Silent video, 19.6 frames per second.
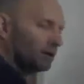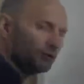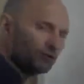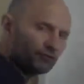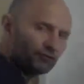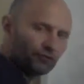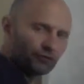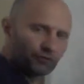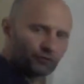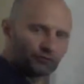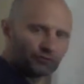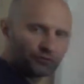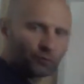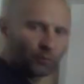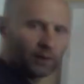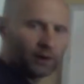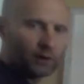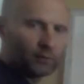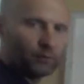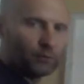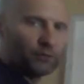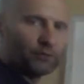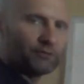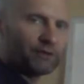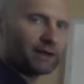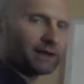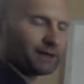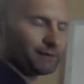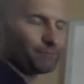is just square root
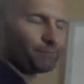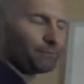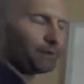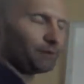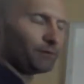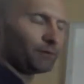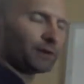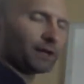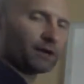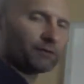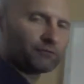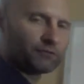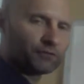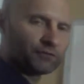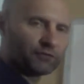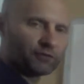of 8. You don't have